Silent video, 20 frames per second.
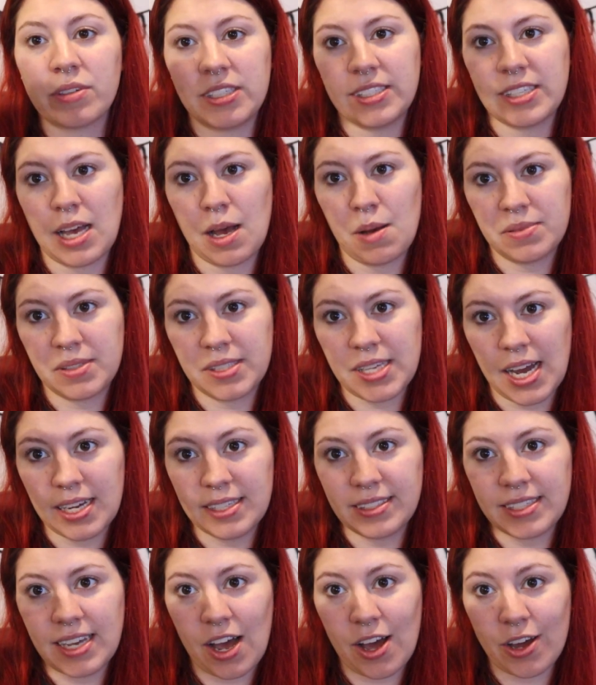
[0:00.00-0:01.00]
these
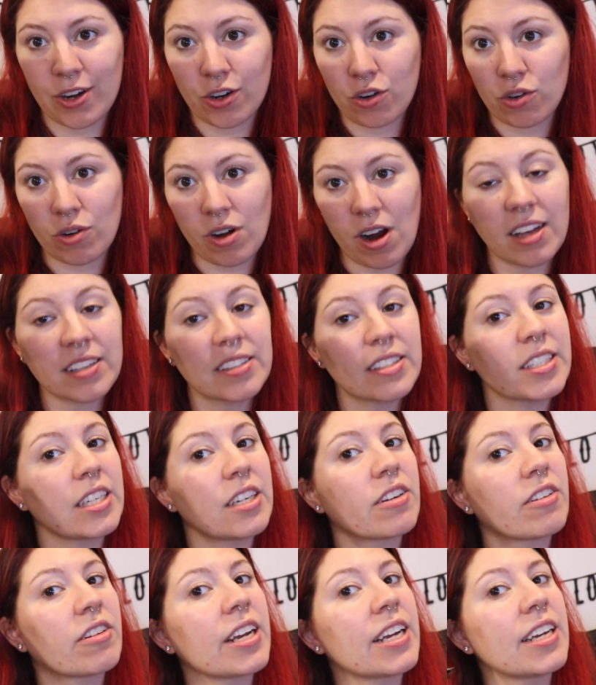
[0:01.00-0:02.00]
upside down cross
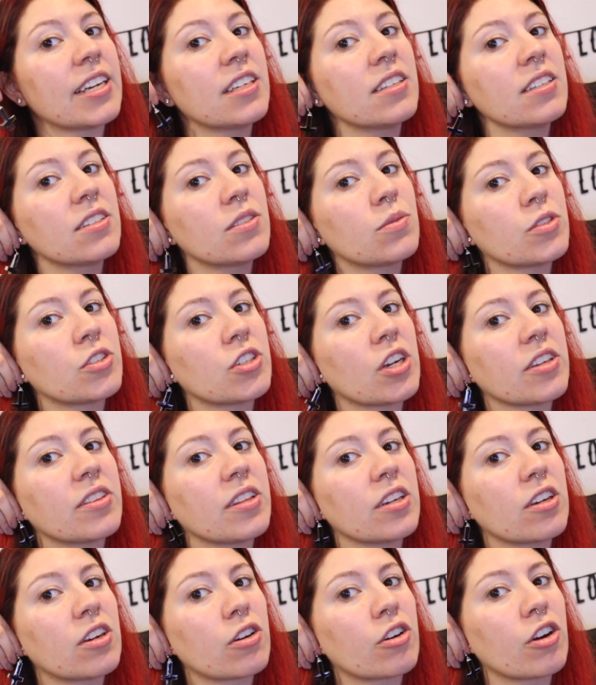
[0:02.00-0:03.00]
earrings, which I
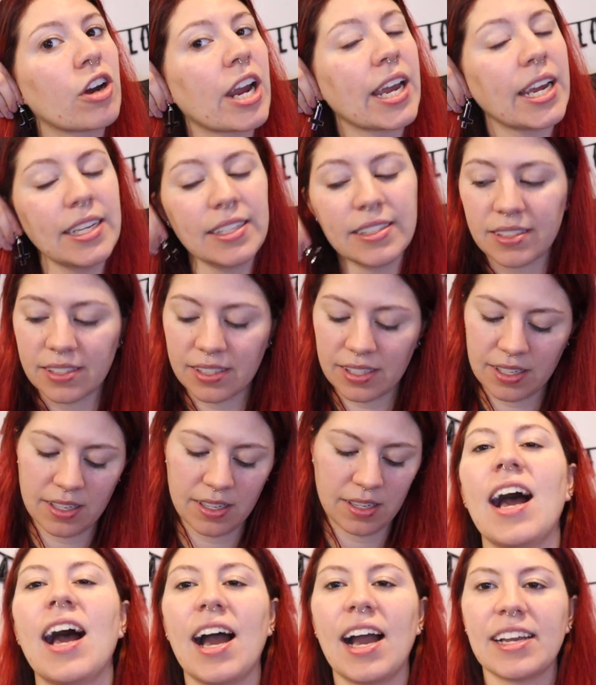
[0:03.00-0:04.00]
think are great.
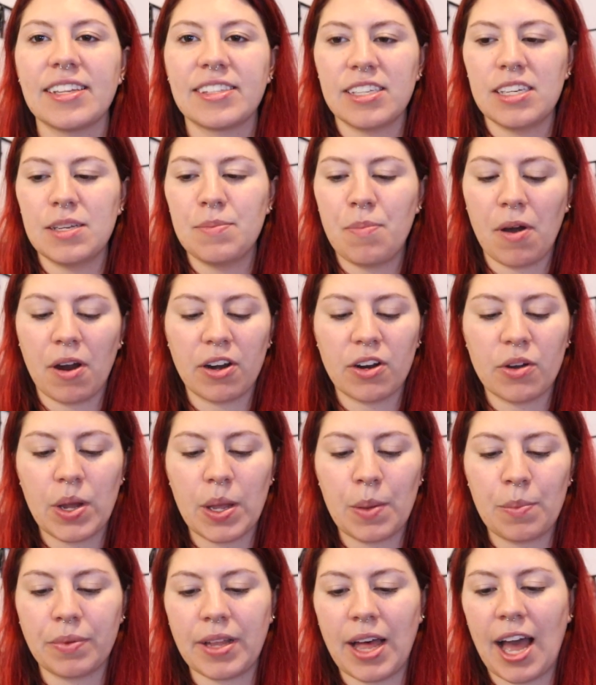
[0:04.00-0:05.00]
I did borrow
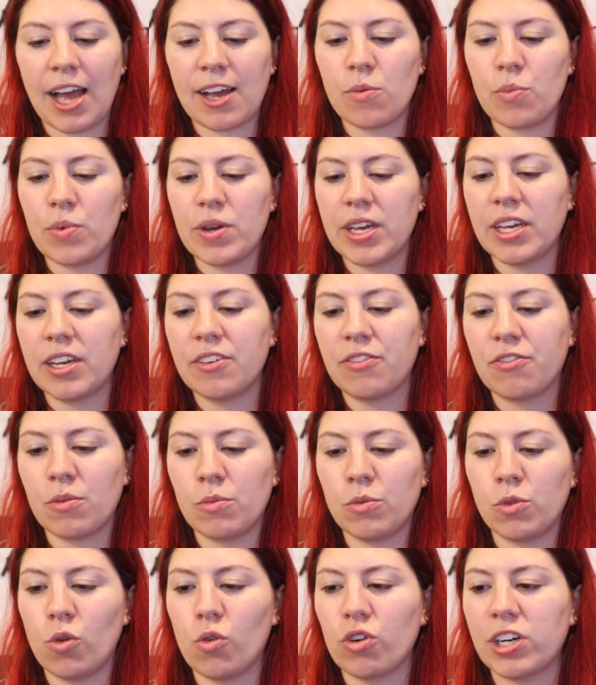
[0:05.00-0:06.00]
a black wig
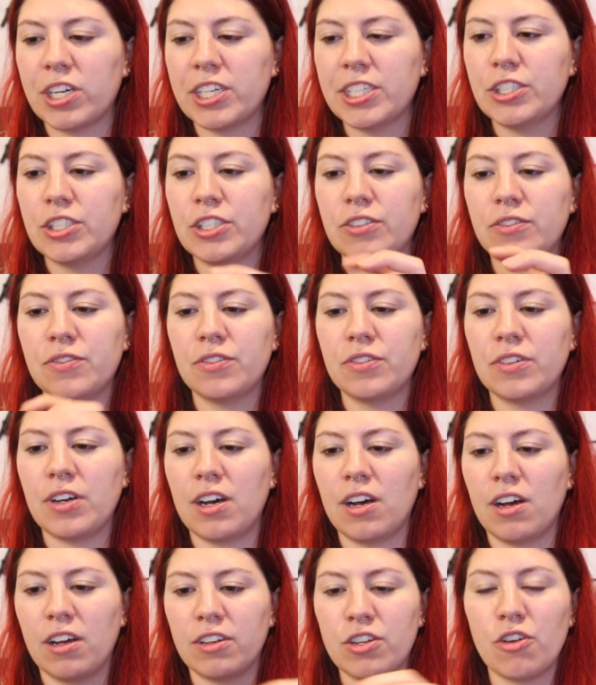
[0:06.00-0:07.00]
from Lauren, who you
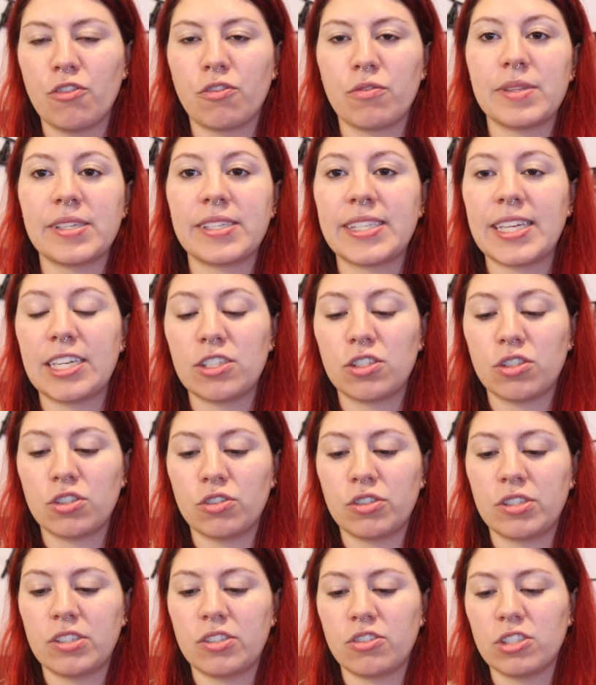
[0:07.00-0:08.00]
know from the
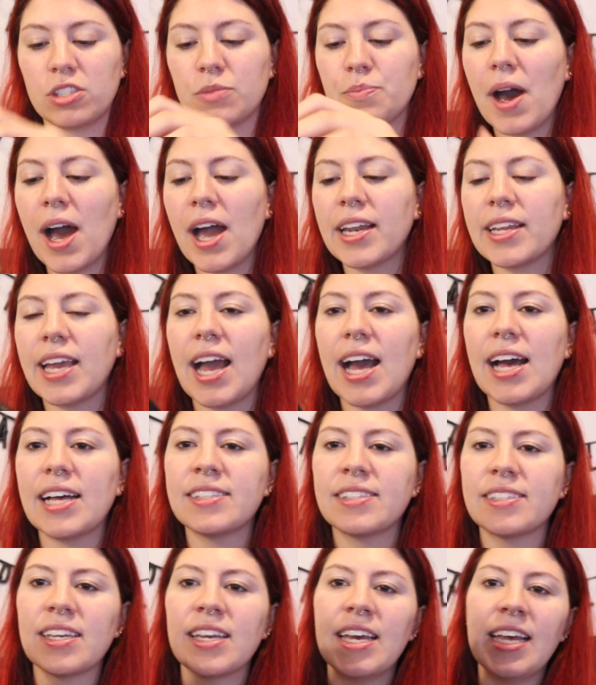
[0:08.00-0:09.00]
Sinister Sisters
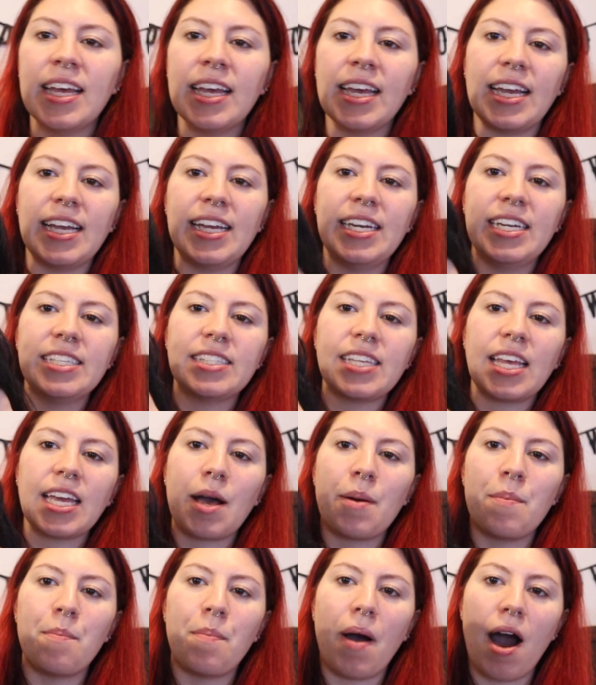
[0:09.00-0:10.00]
podcast. It is
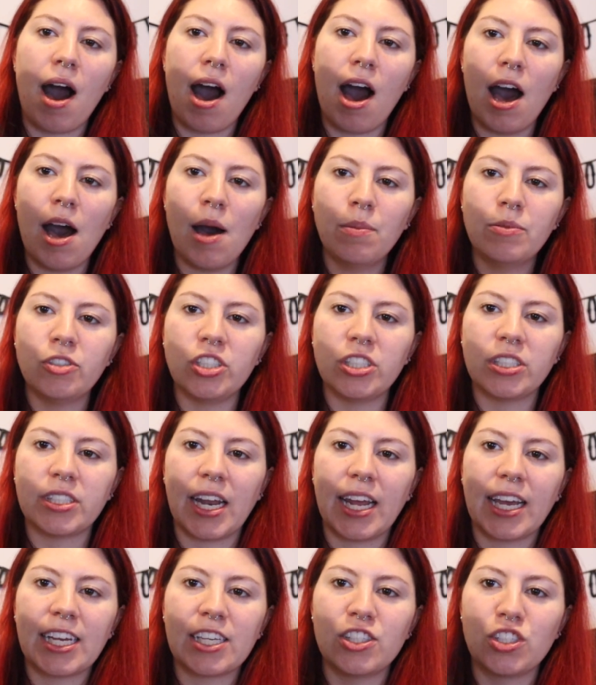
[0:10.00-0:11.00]
like a bob. She
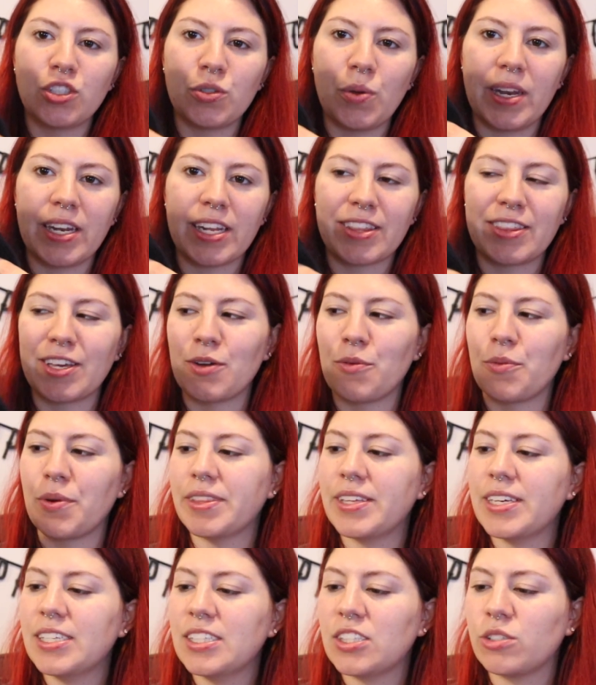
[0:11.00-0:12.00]
said I could do anything
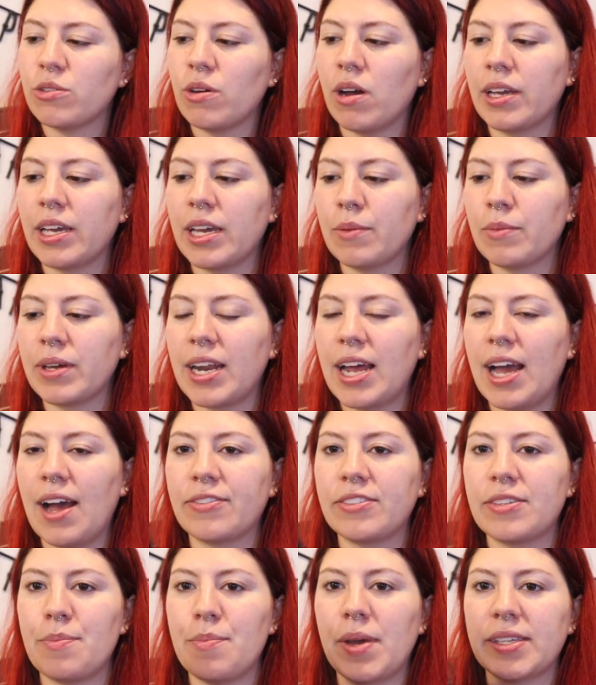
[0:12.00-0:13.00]
with it, so I am gonna
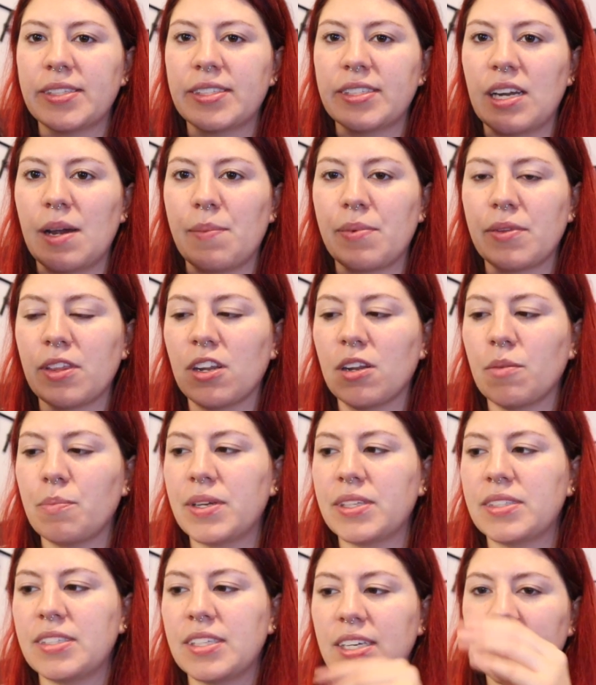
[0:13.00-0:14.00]
have to mess it up a little
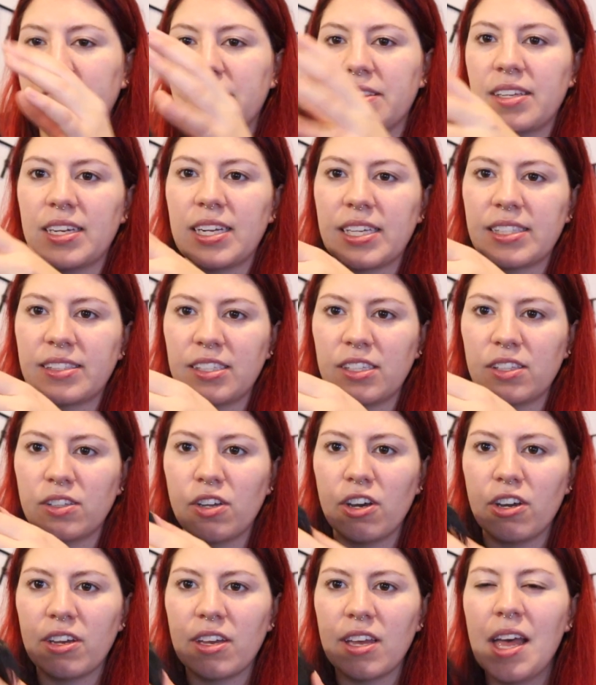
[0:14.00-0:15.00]
bit to get the Nancy
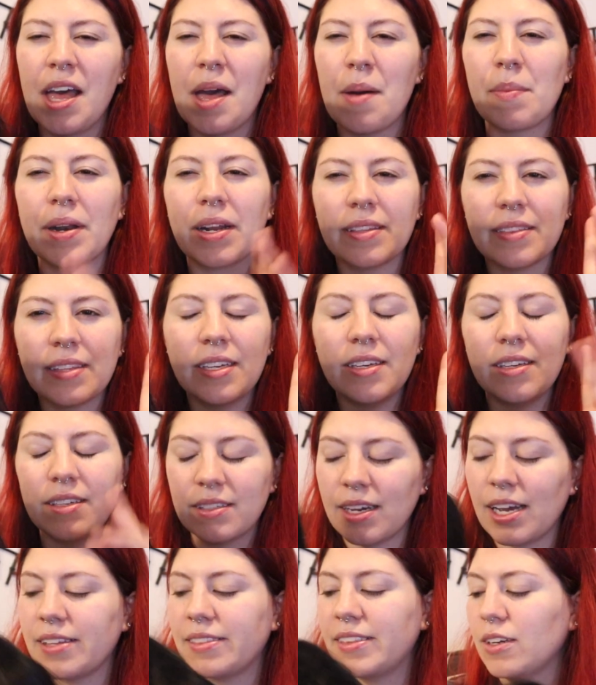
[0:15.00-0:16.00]
look, but I
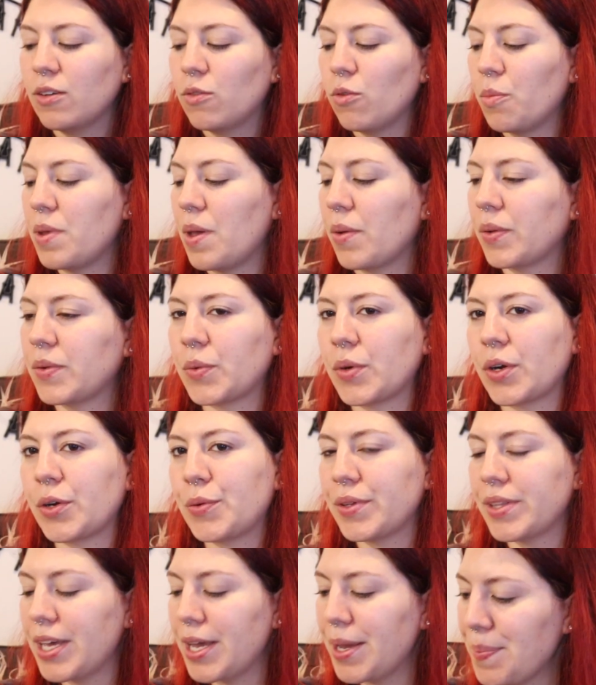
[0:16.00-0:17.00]
think we'll be able to
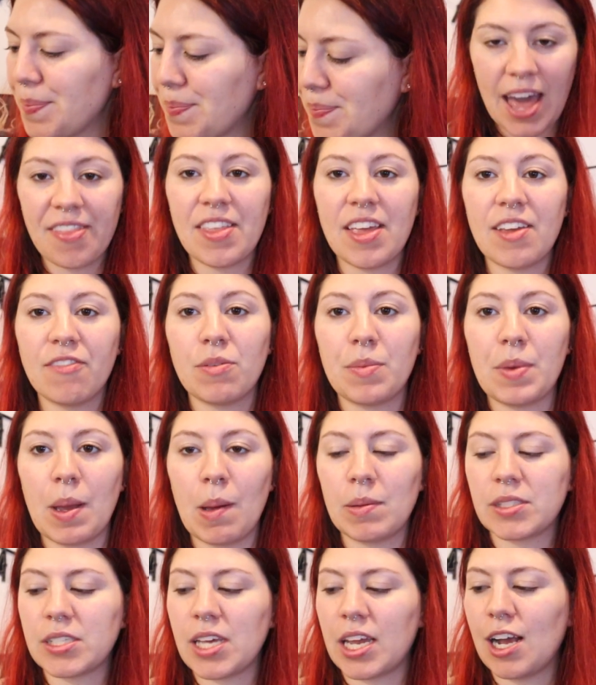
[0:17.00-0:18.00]
work with it. And then from
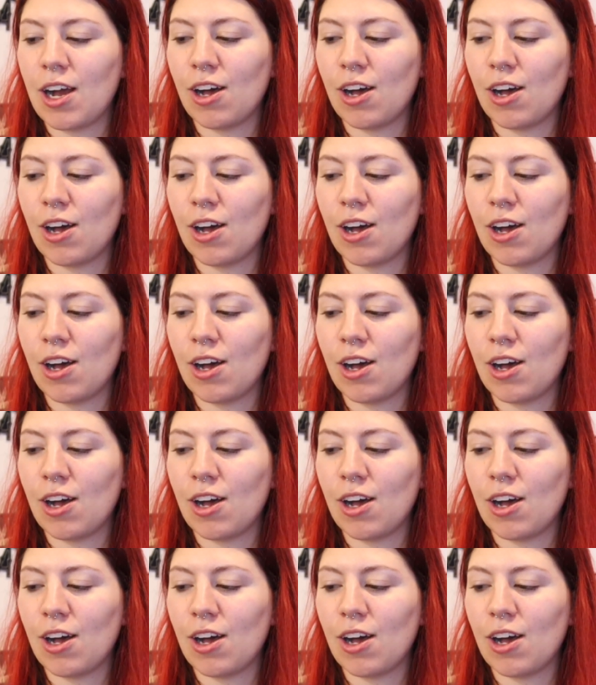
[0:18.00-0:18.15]
Amazon, I